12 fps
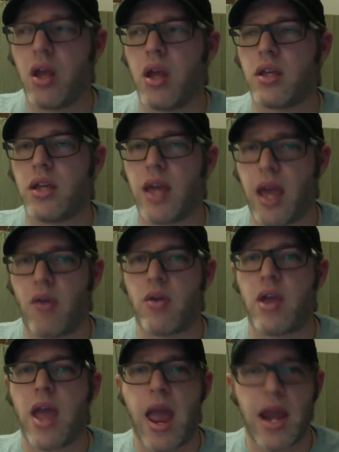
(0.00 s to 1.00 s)

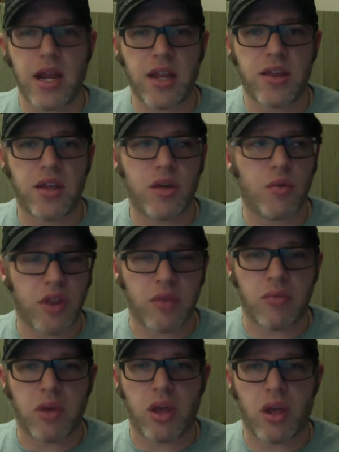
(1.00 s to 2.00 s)
carry anything with
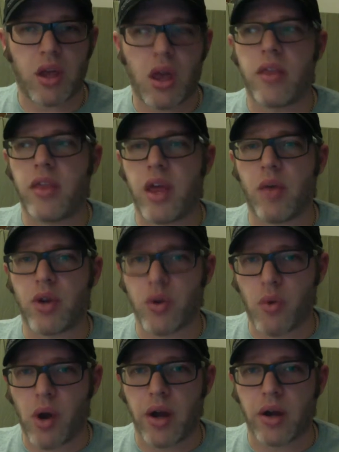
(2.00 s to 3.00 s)
me that
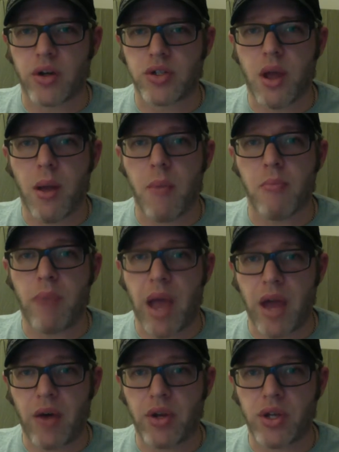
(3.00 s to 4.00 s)
requires
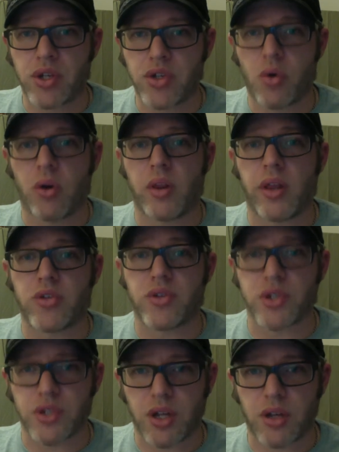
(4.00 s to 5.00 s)
batteries or
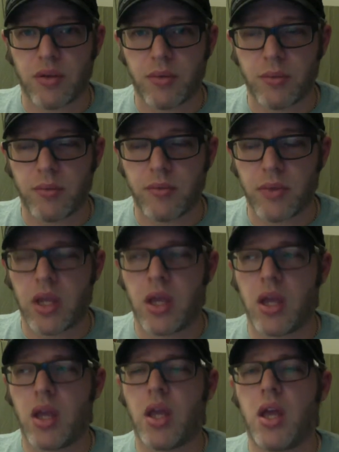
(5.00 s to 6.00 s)
electricity.
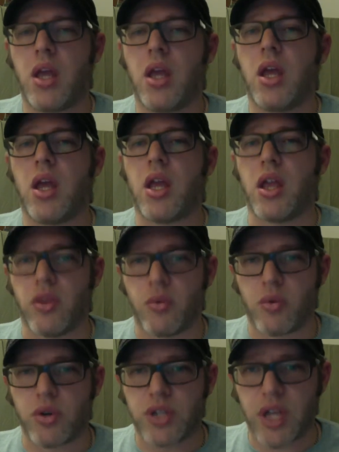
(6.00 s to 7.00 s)
In the
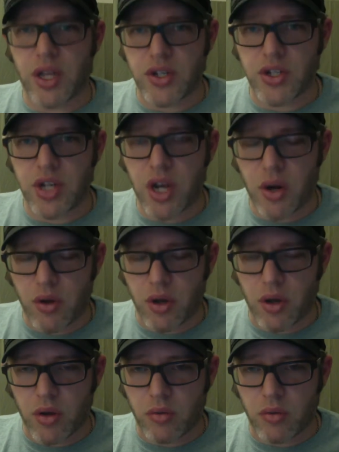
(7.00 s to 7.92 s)
worst case scenario,